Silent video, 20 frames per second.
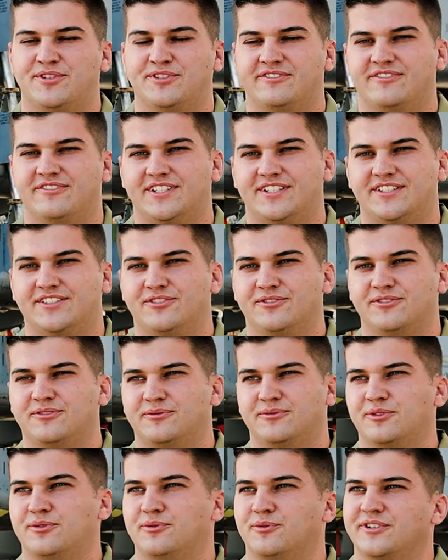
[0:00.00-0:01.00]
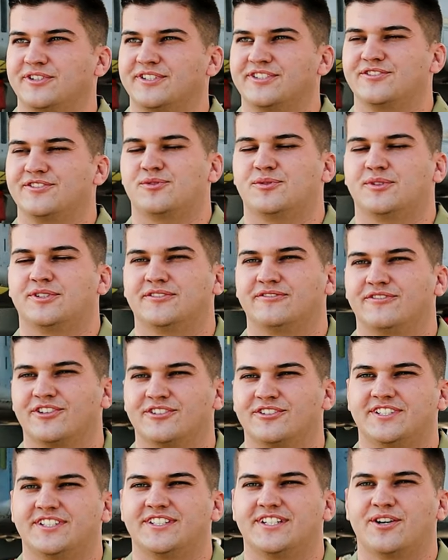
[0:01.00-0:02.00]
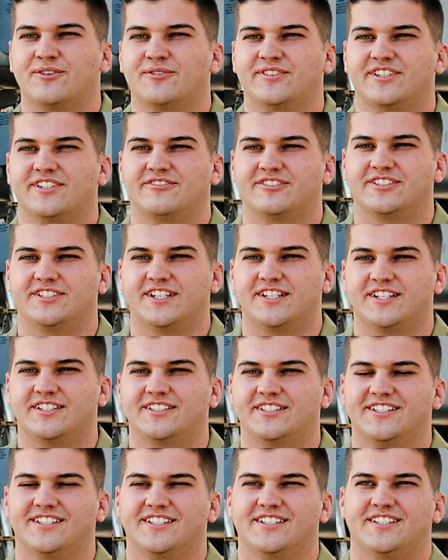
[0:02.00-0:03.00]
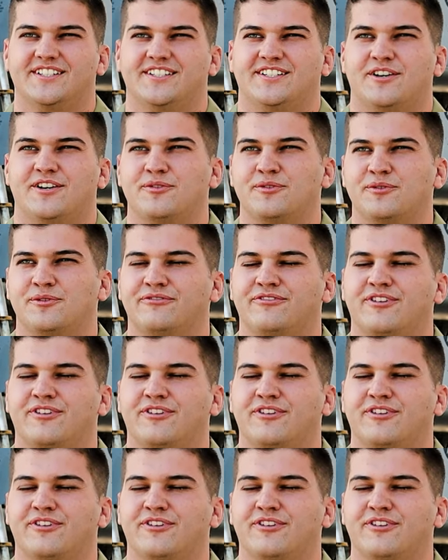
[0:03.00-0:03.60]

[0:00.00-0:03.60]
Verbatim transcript: motivated through it. We were working 12, 13 hours every day, and we were